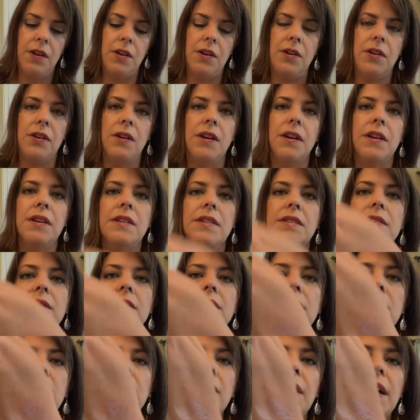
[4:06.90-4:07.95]
All right,
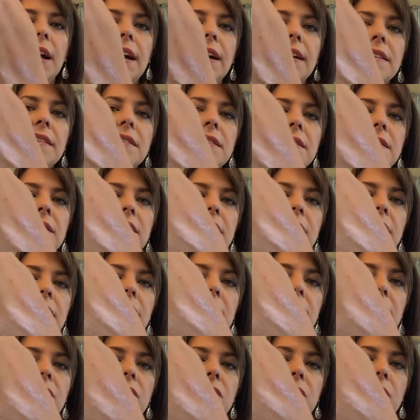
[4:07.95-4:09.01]
so that's
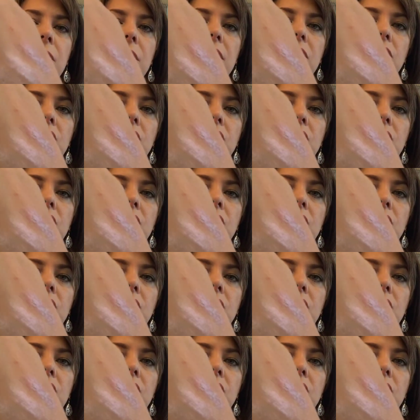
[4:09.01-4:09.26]
these 3